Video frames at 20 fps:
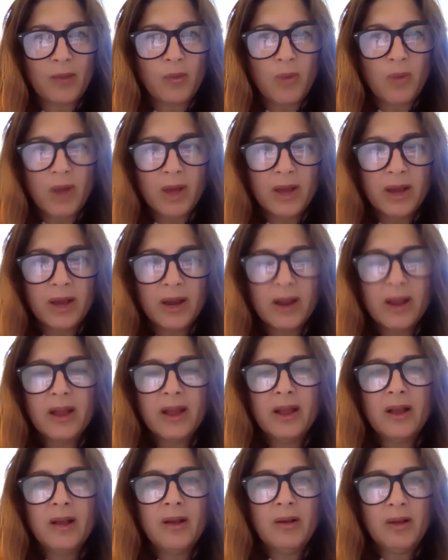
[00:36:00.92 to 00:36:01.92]
what
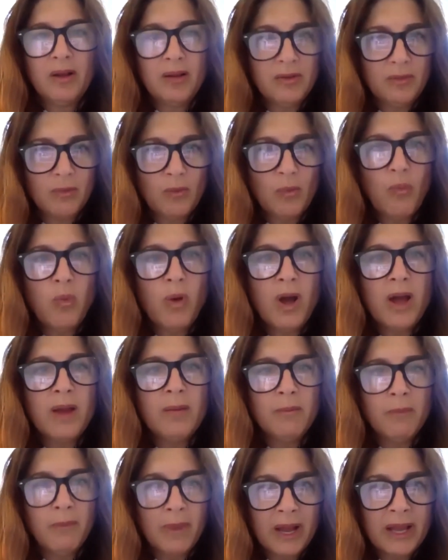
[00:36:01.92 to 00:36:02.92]

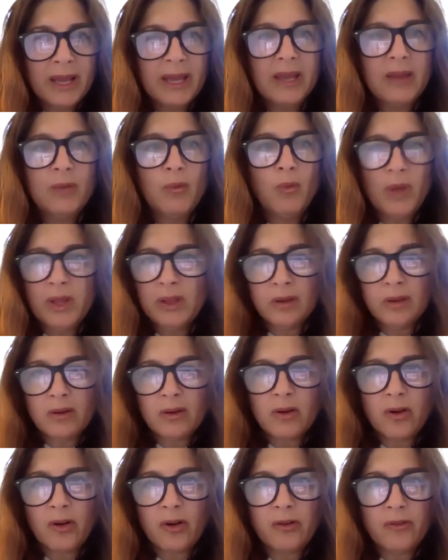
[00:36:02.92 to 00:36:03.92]
might we
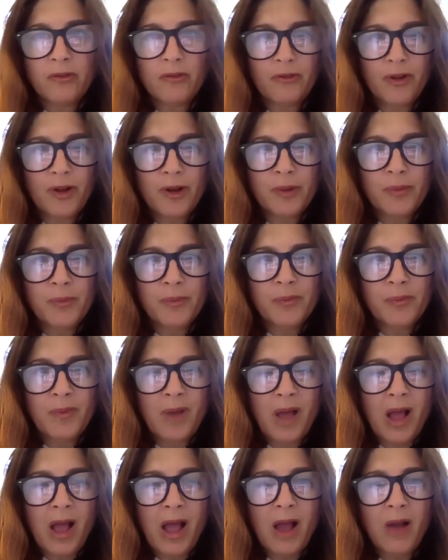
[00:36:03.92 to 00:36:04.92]
learn from
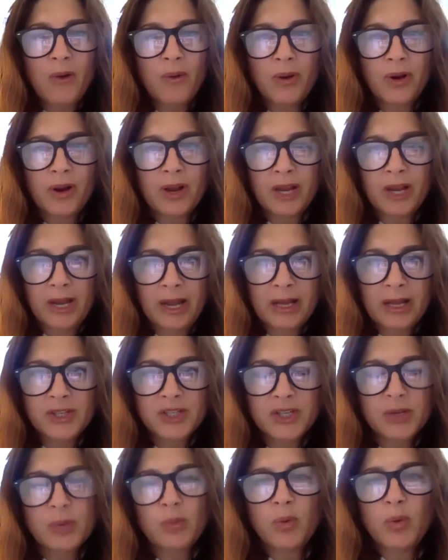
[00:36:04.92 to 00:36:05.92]
our
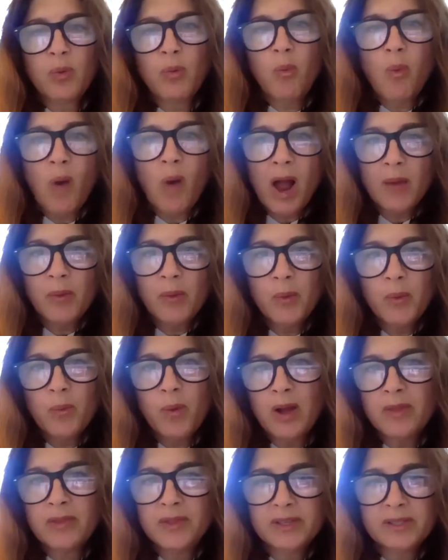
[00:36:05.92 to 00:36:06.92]
connection with why we
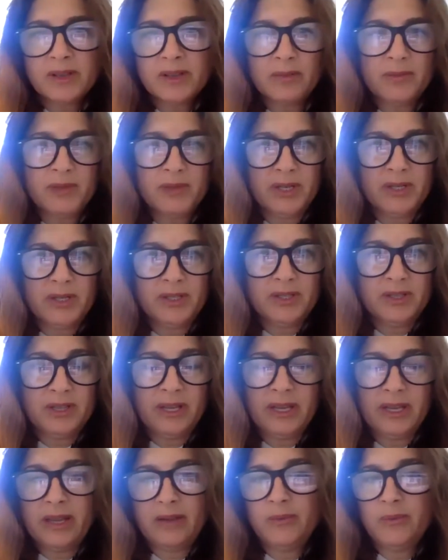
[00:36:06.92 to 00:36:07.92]
want these objects?
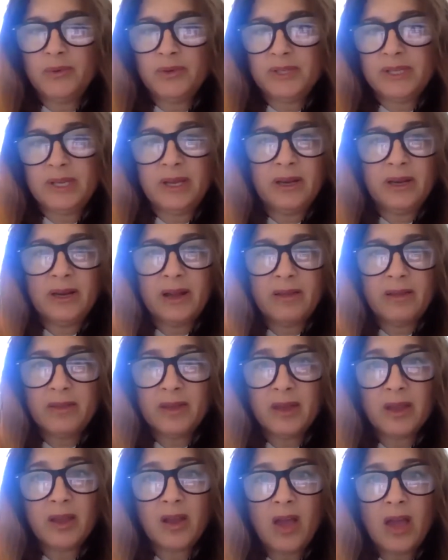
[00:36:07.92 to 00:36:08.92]
Like Edward said, I
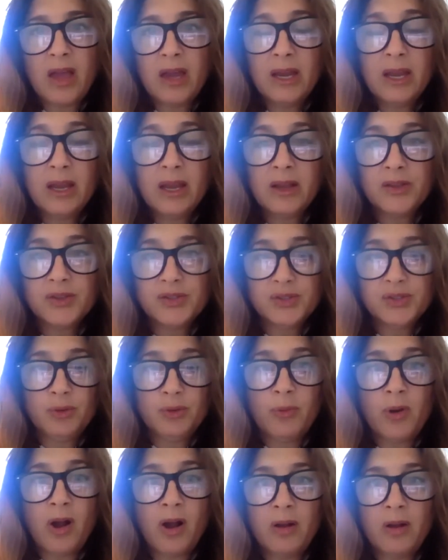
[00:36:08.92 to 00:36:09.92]
think any
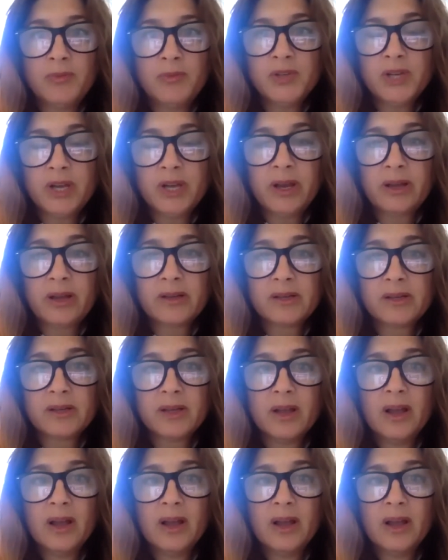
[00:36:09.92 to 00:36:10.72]
consumer object